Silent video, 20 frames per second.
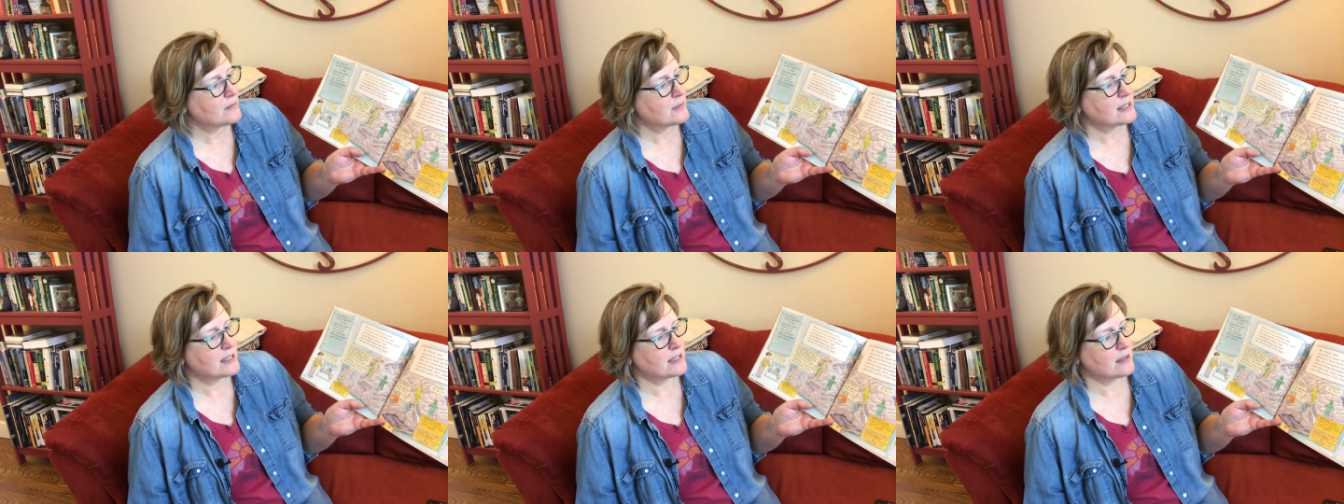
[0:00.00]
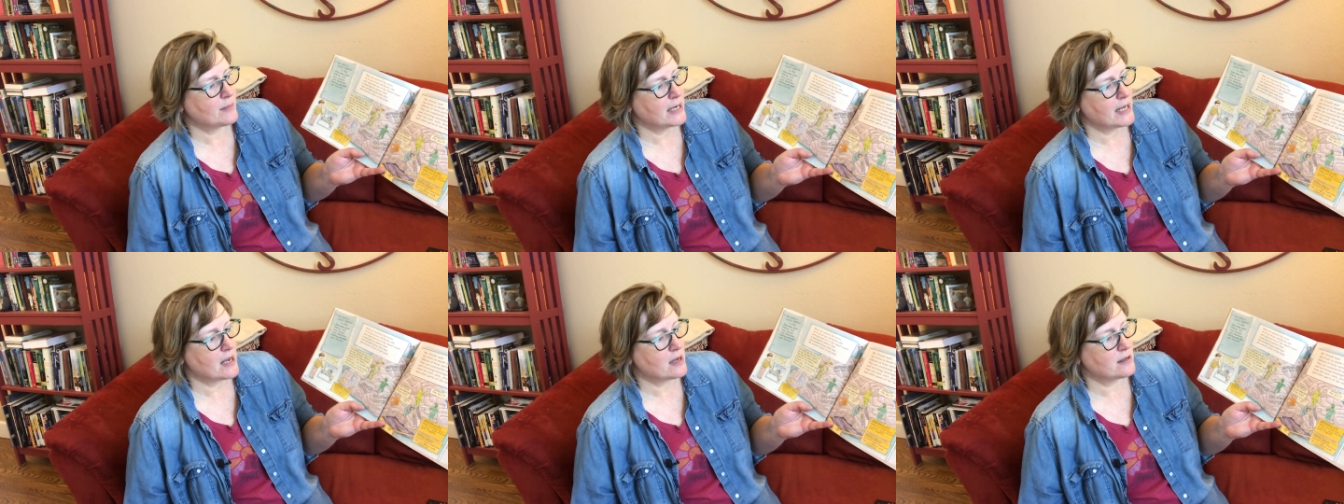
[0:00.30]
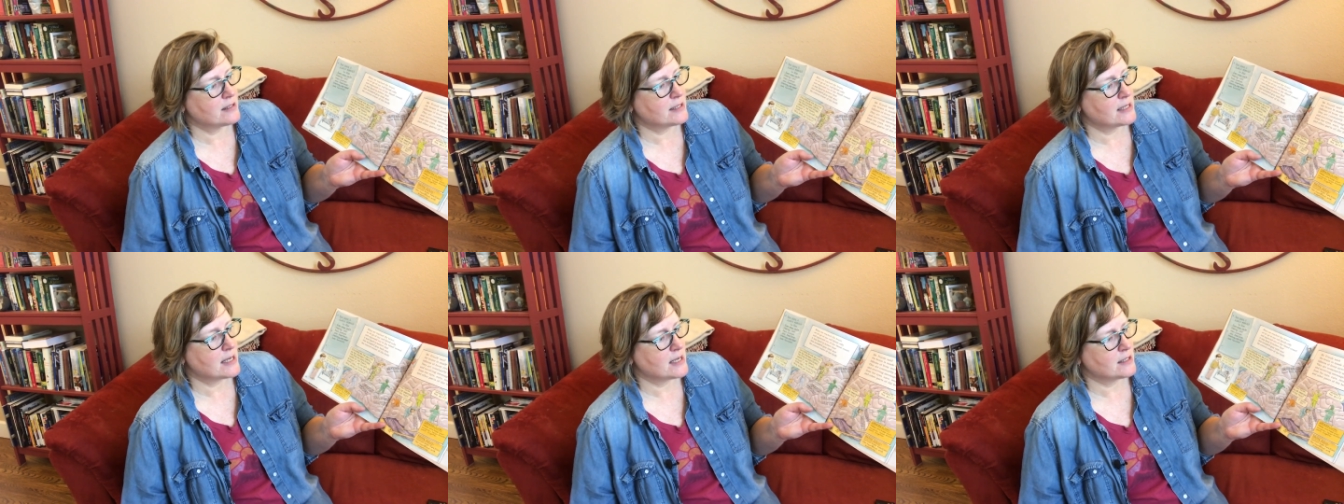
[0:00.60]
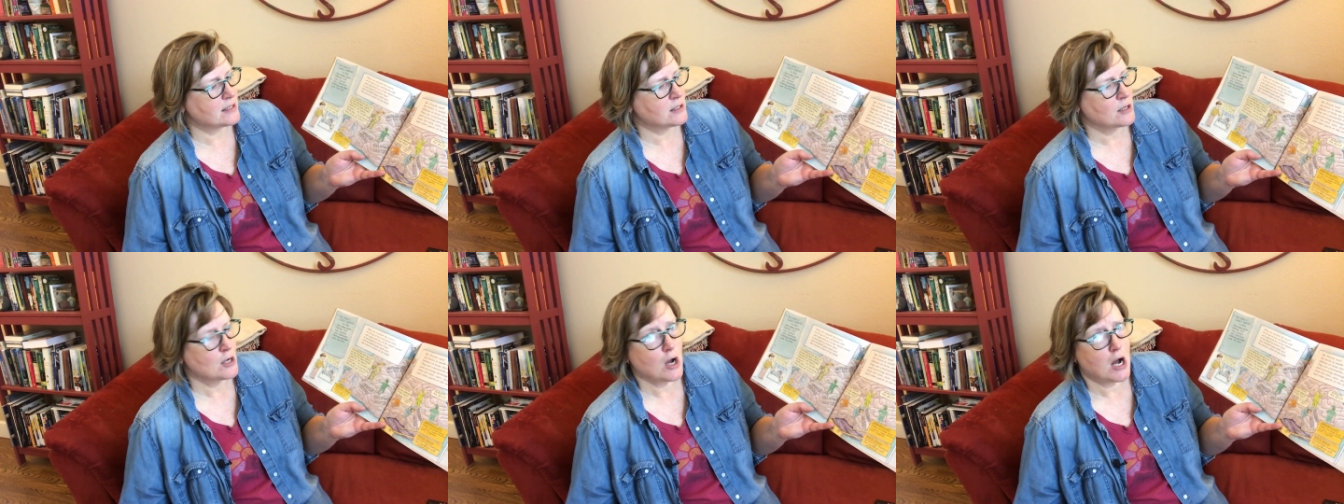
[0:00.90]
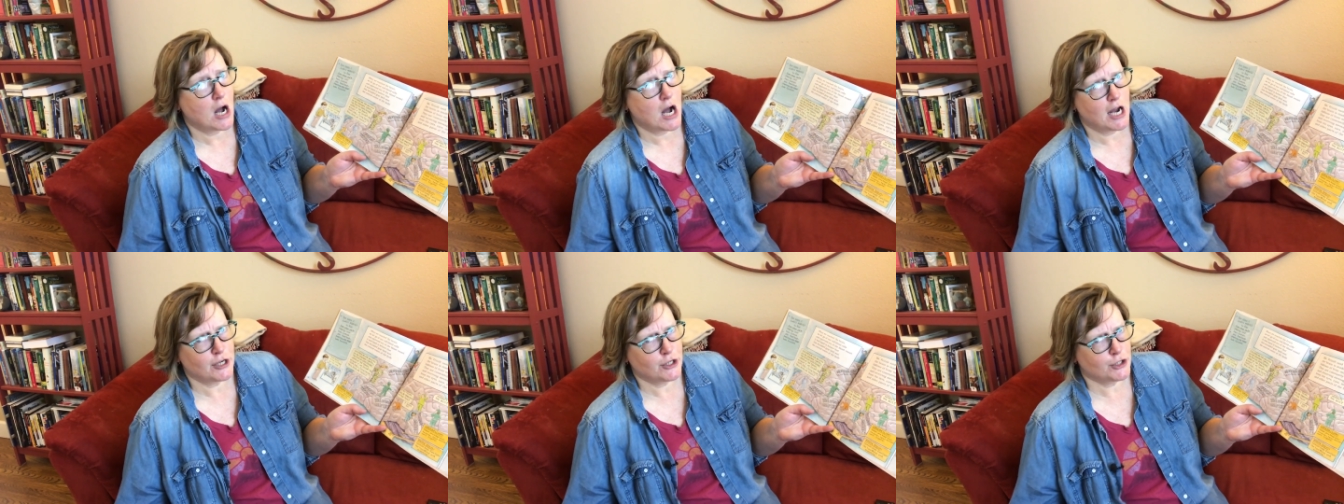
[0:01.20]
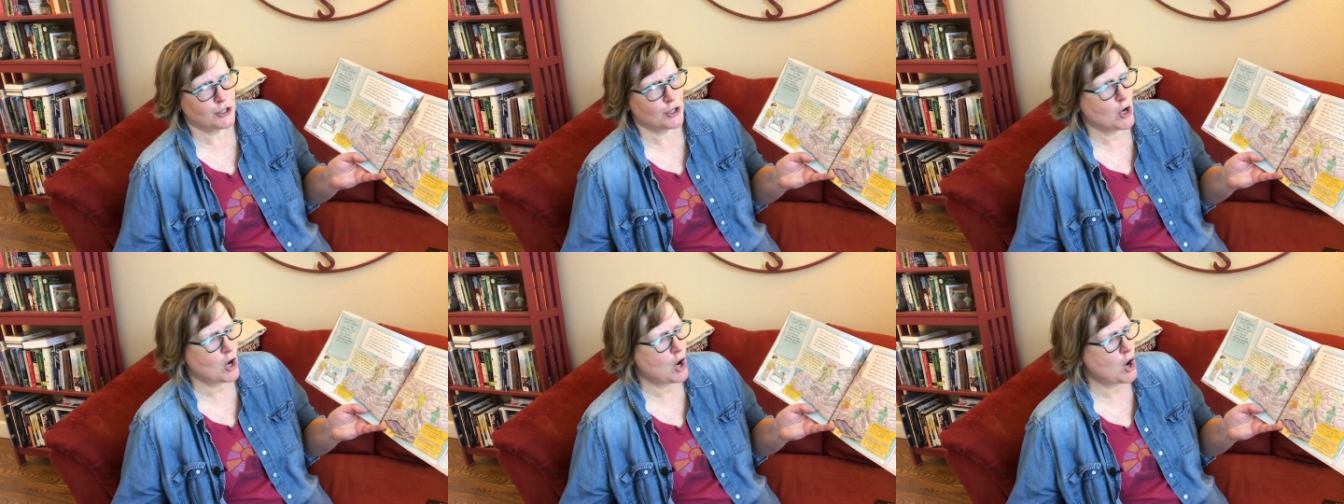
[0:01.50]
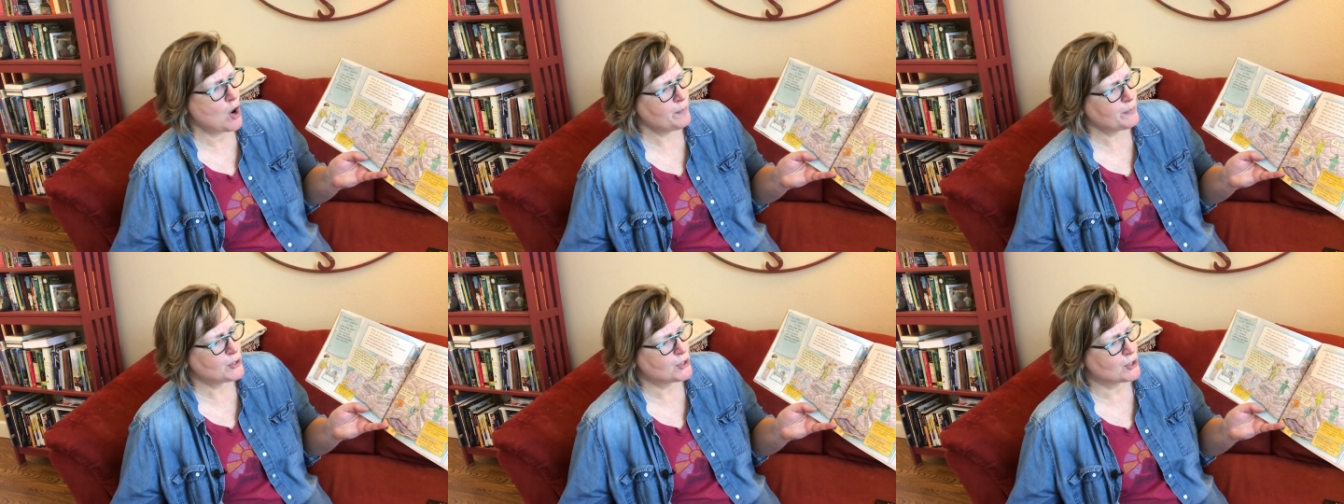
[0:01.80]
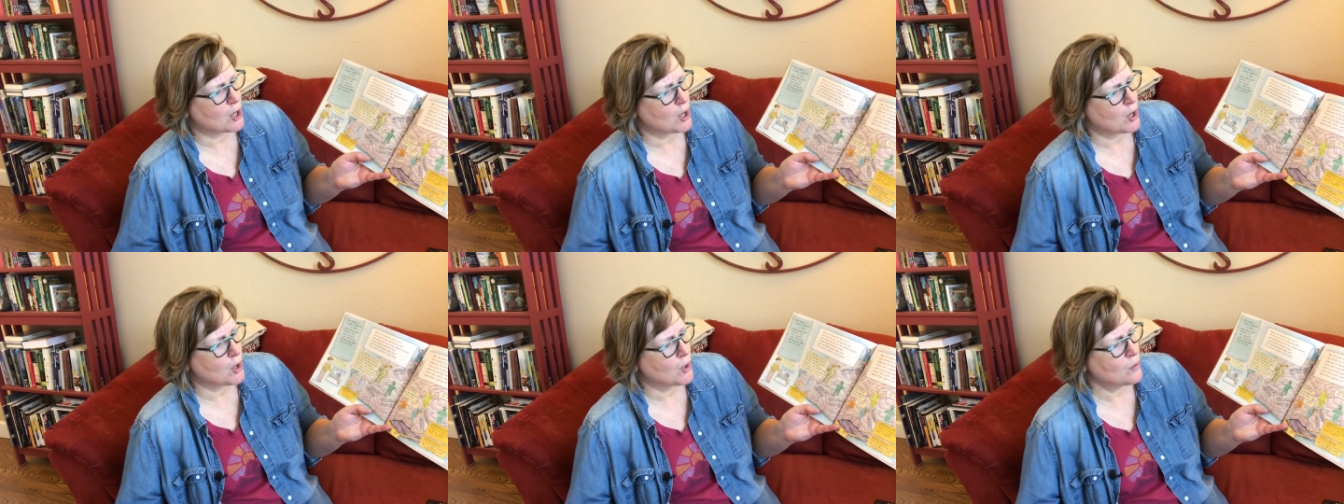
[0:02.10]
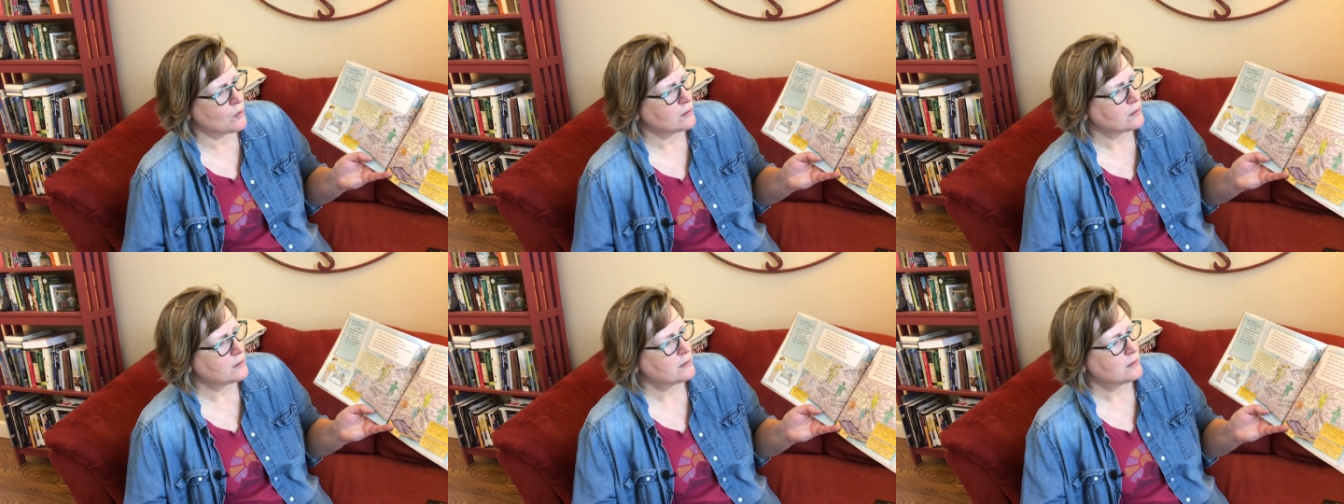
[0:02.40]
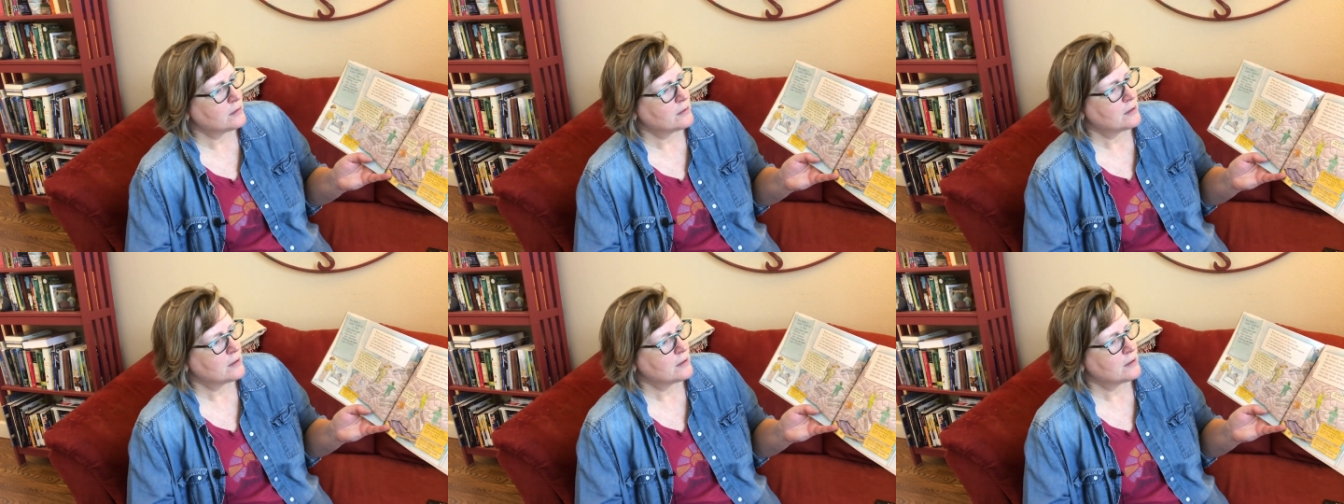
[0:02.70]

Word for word: Somebody else says, "I sure hope so."